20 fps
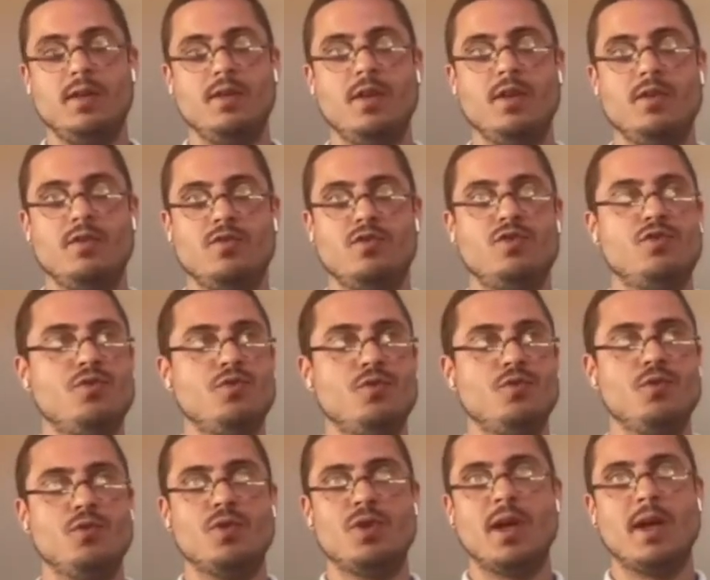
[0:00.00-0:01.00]
and
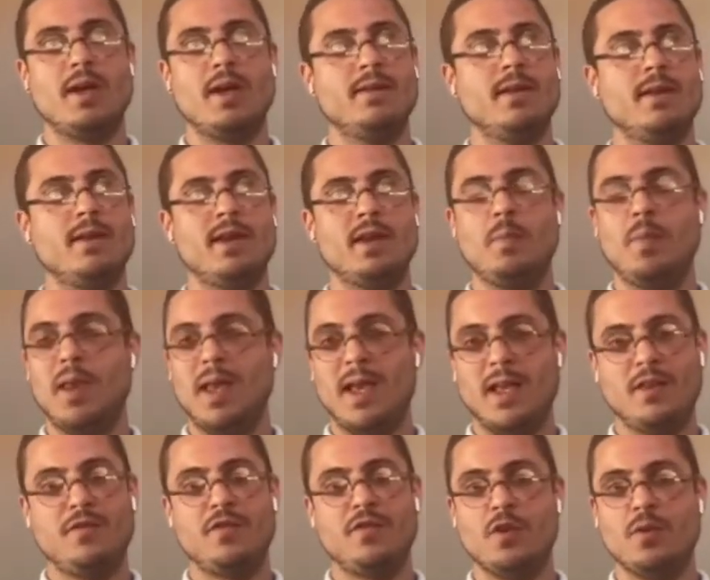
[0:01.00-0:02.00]
true kind of like
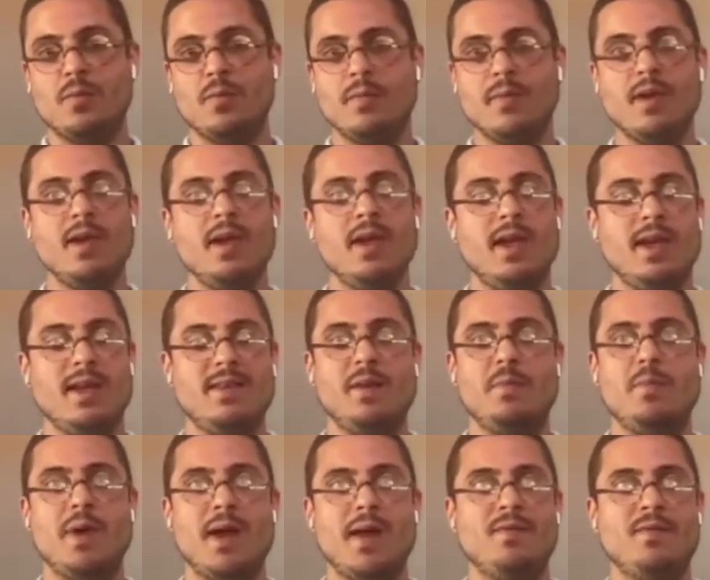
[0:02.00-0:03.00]
platform
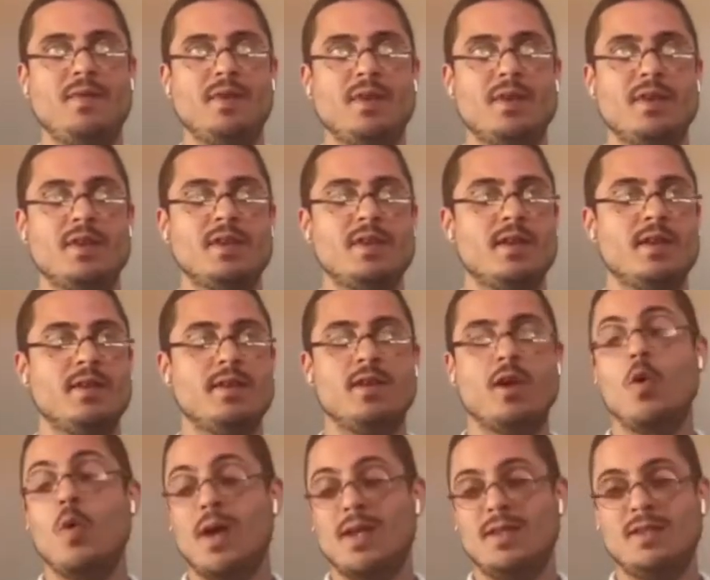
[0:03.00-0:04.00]
independence
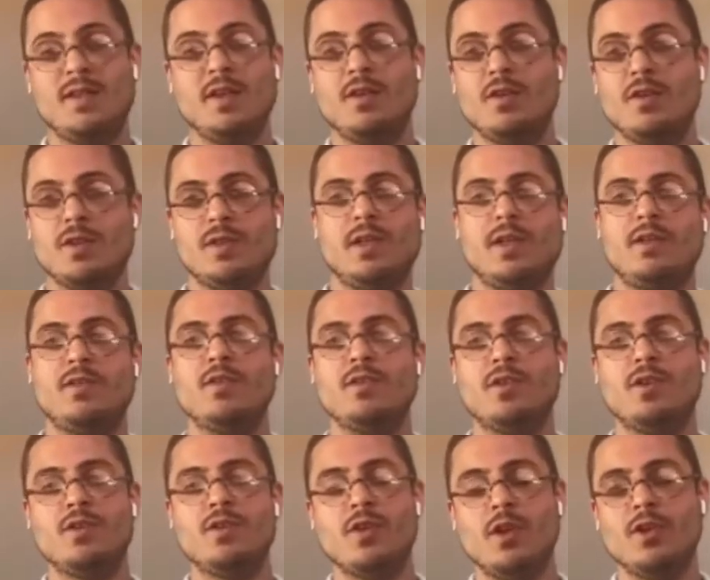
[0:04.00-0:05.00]
and OS agnostic
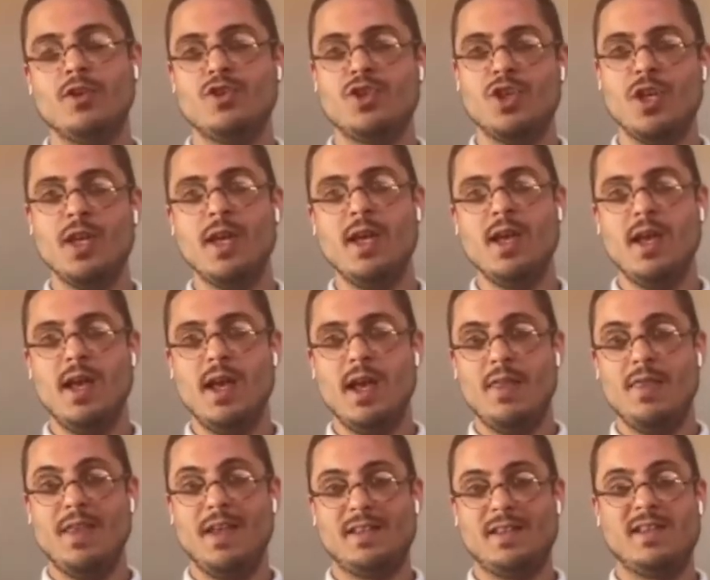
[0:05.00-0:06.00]
technology,
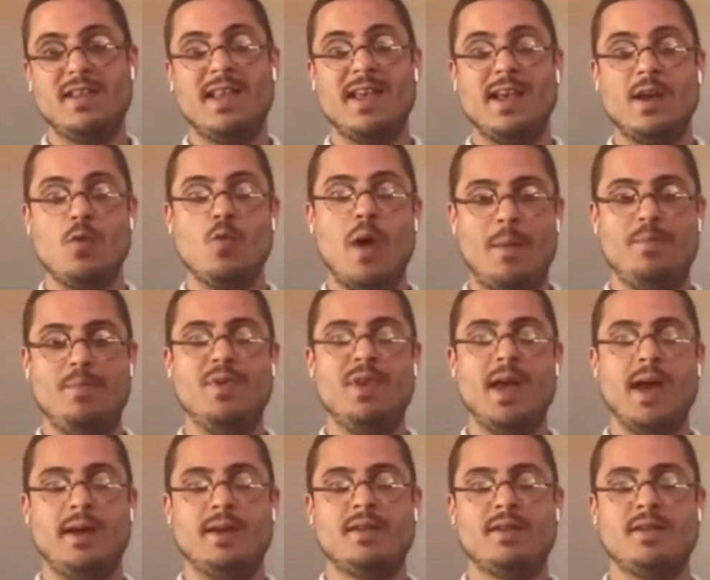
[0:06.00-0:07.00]
and that's like
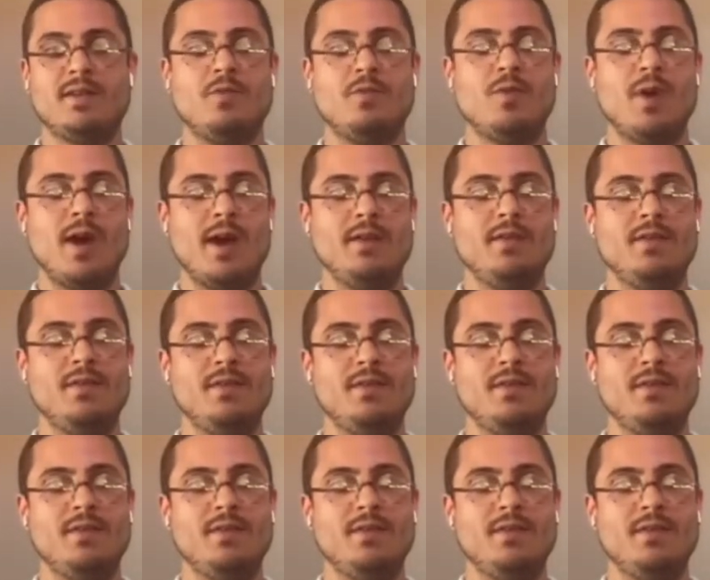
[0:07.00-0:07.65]
WebDEX, right?